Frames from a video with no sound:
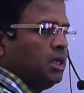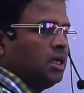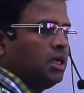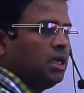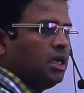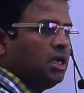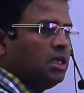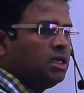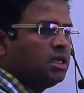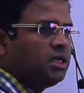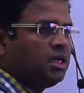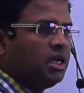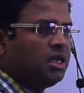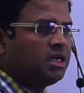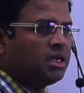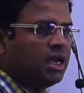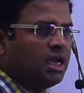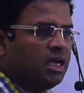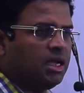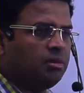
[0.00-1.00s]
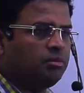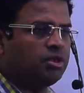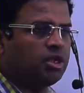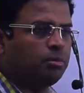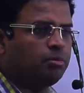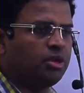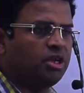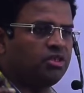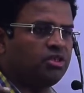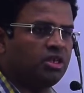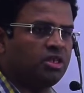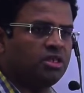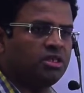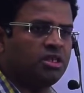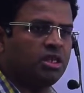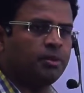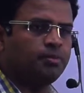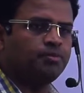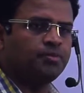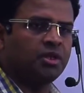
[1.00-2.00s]
In the daytime, temperature is
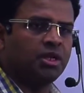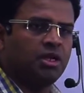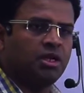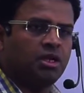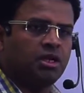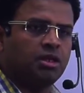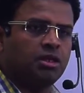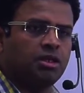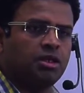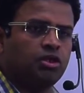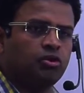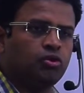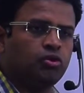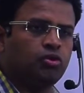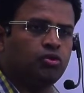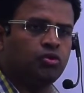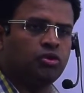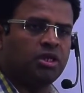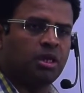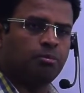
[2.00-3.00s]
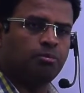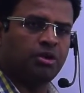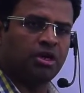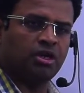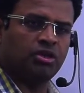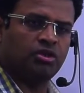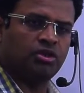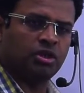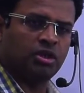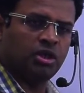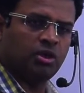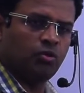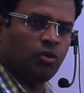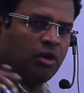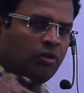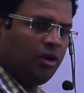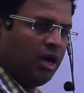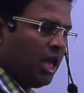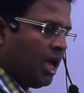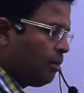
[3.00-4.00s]
there. Due to temperature, what
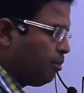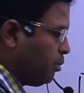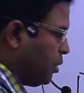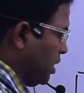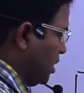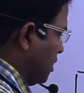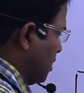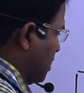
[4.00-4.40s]
will happen?